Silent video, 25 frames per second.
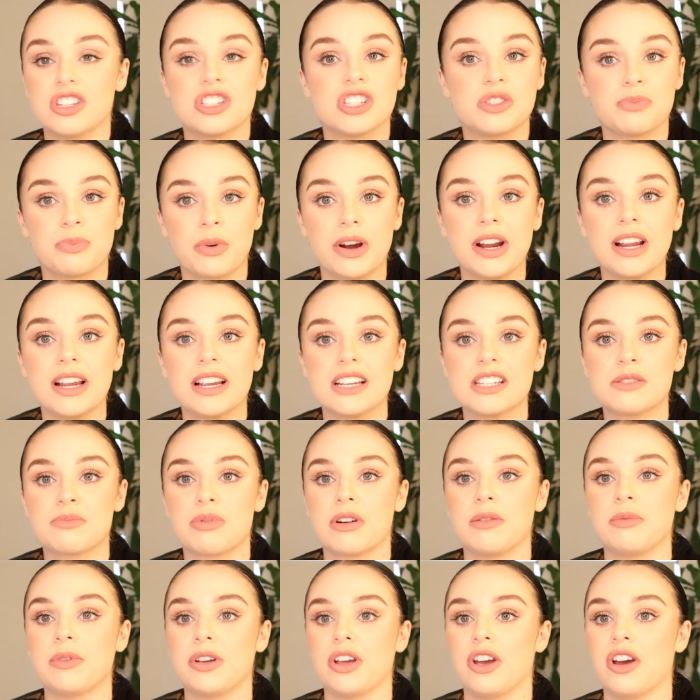So Sprink is
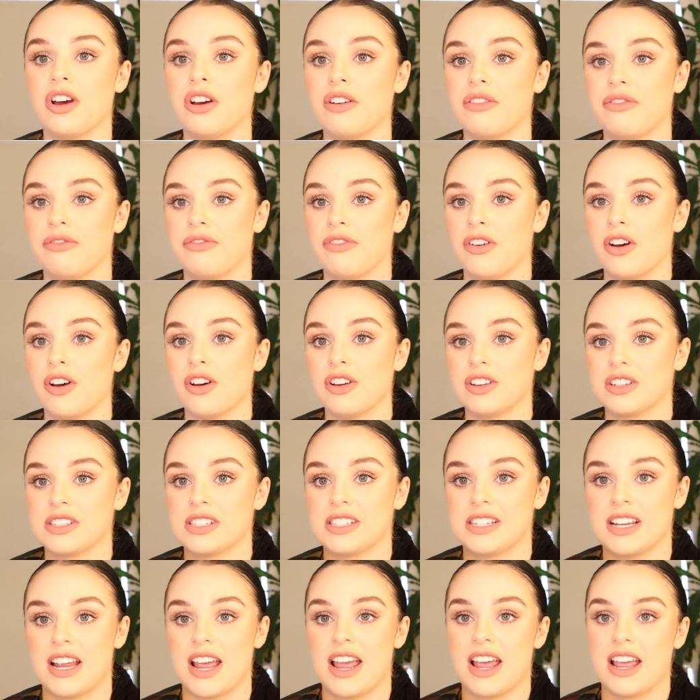probably her
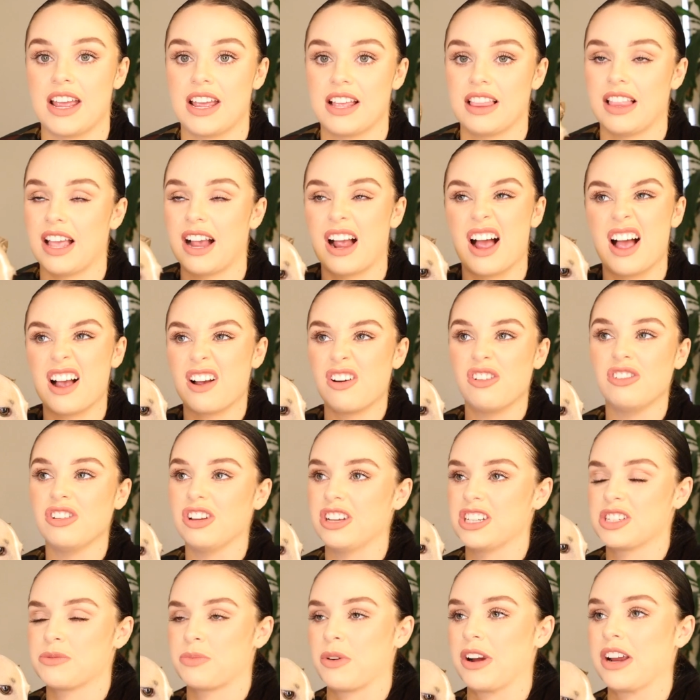first, like I call her
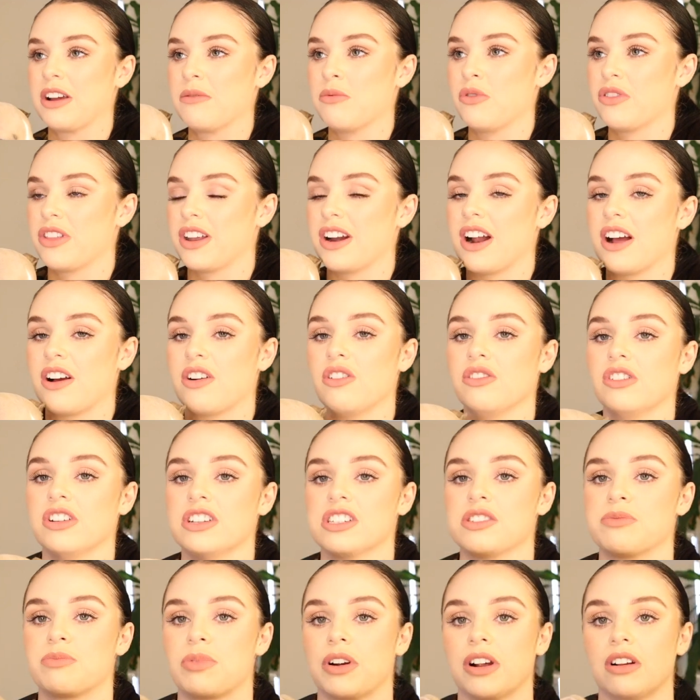Sprink more than I call her
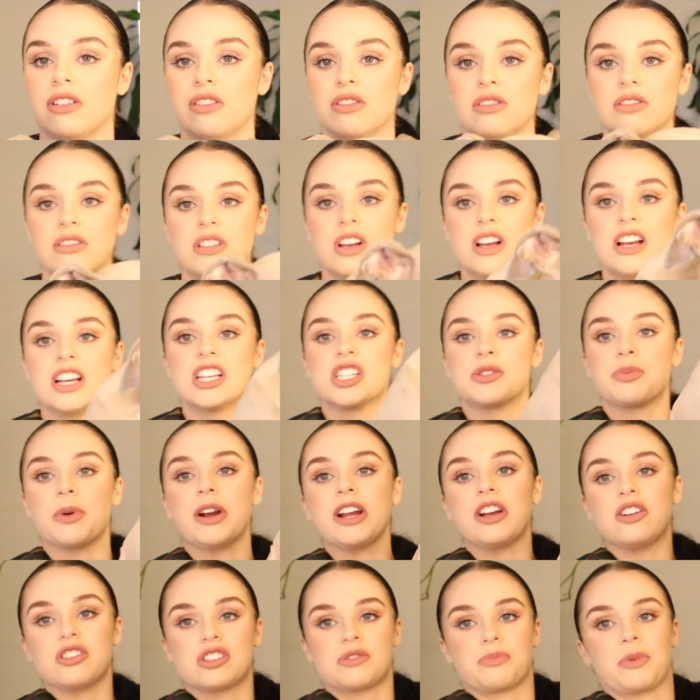Sprinkle.
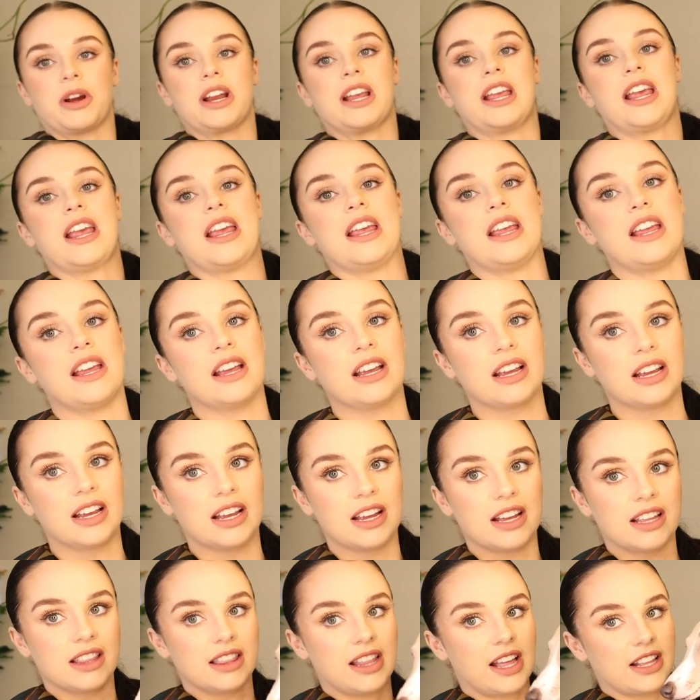Sprinkle Sprinky.
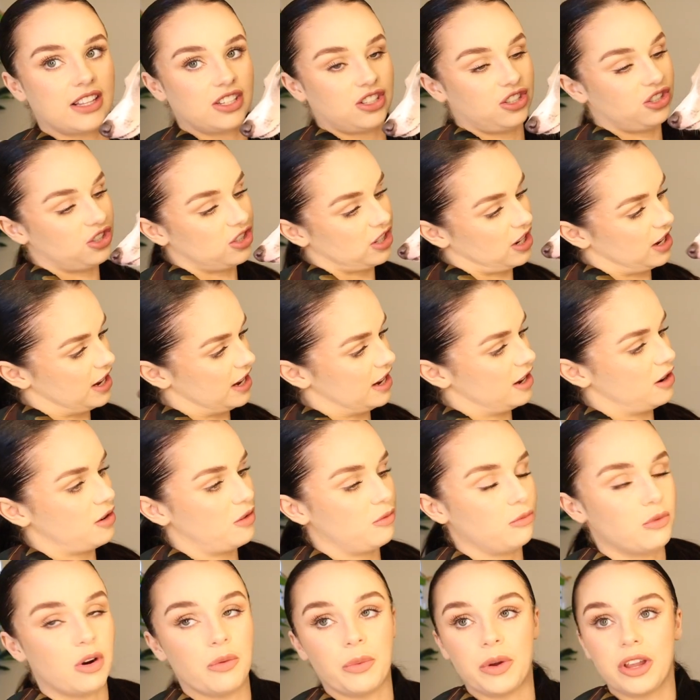That's usually
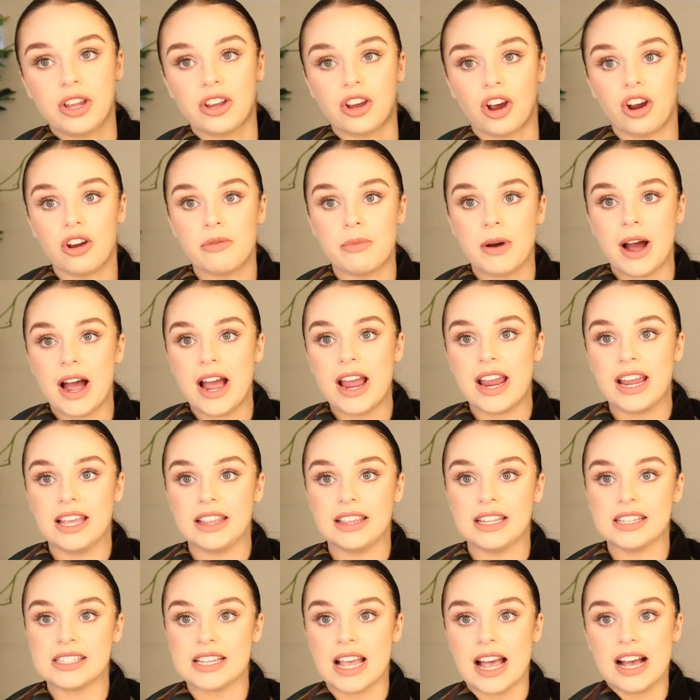what we go by in
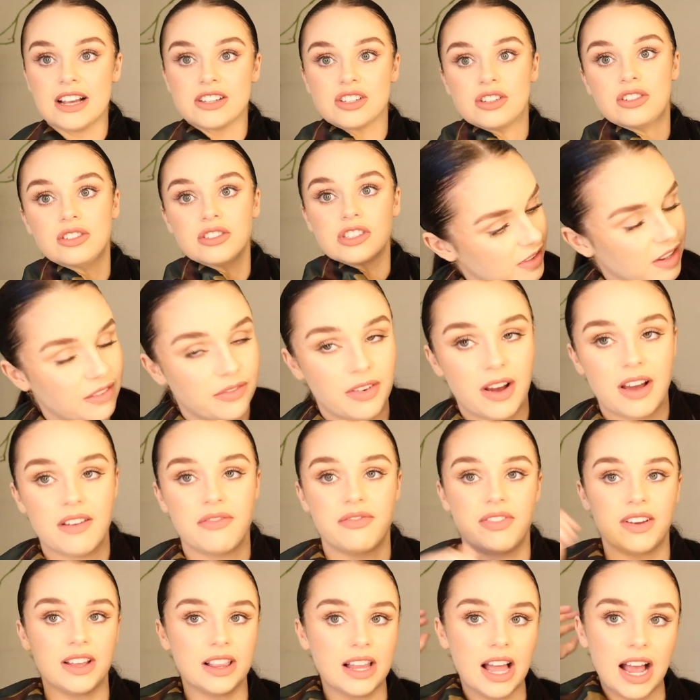this household. If I
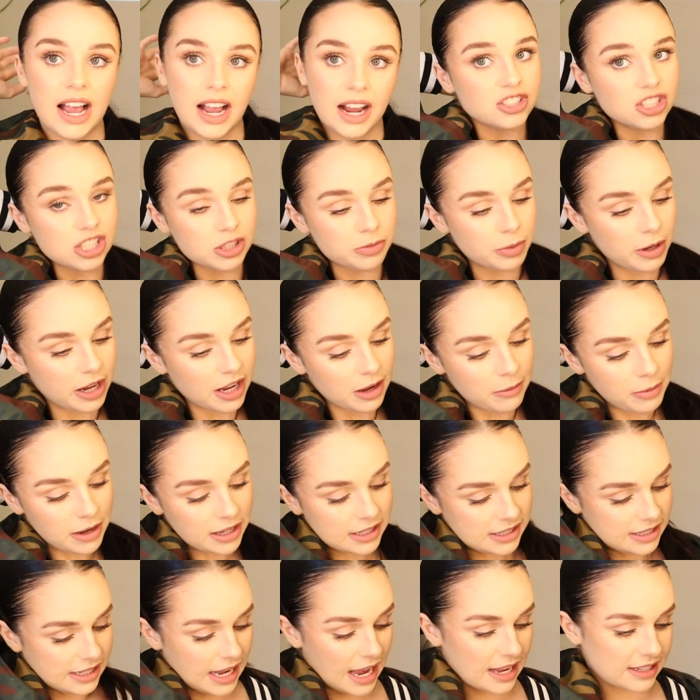feel like she's being a
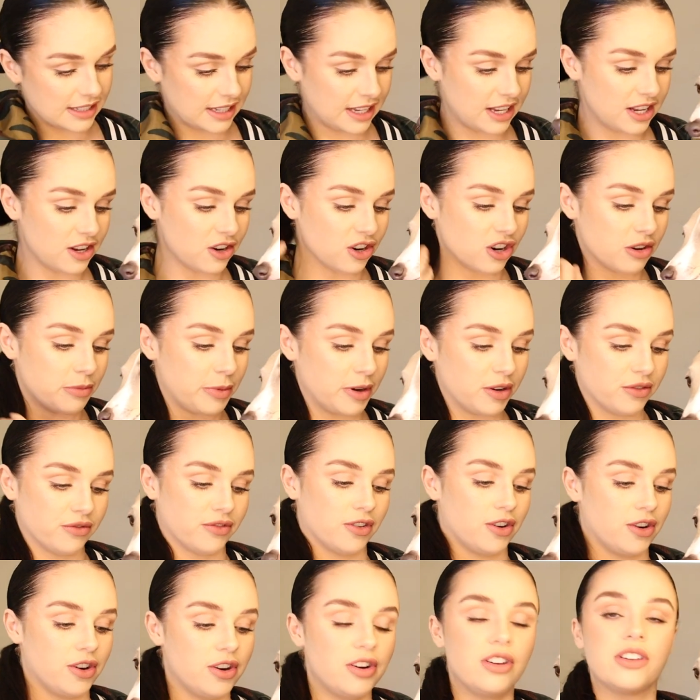bit sassy or a bit
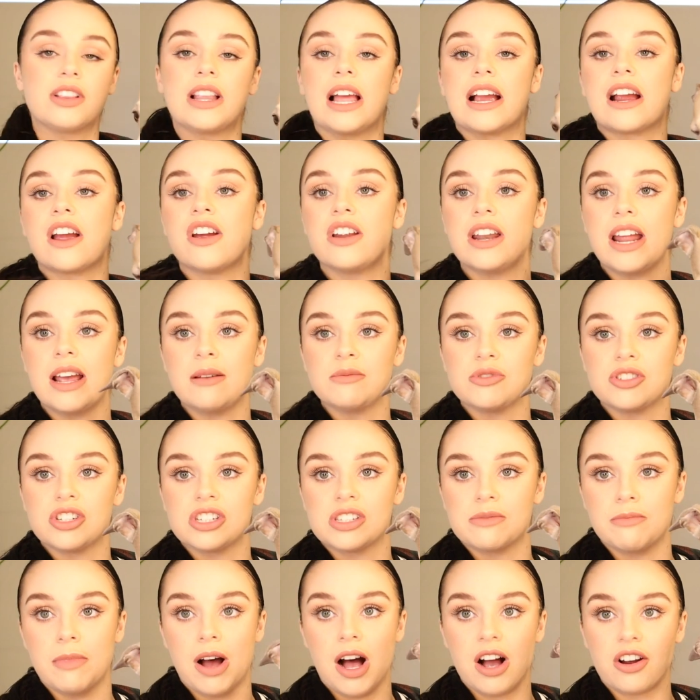rude, like her name's
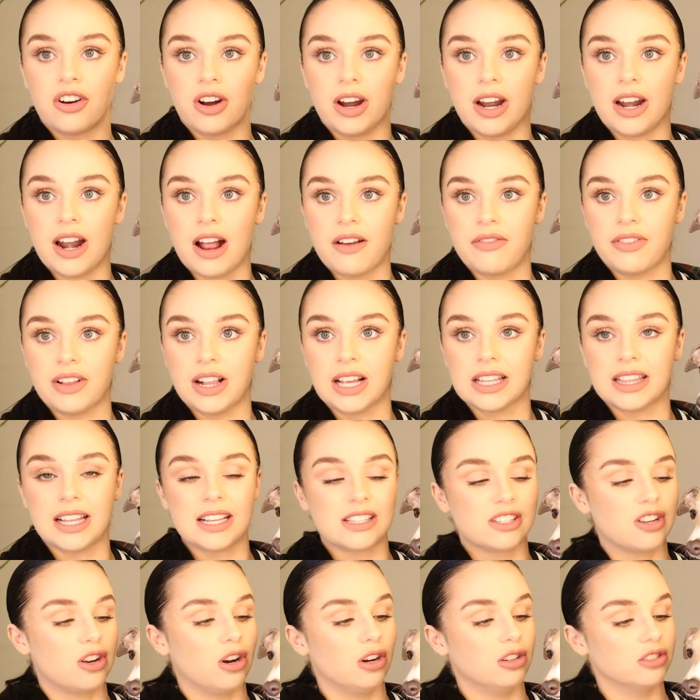just Margaret. I feel like
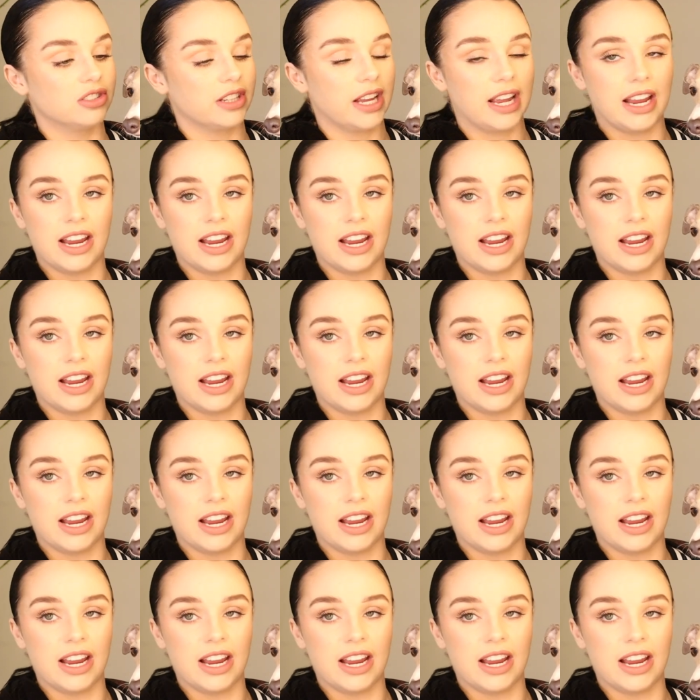that's her alter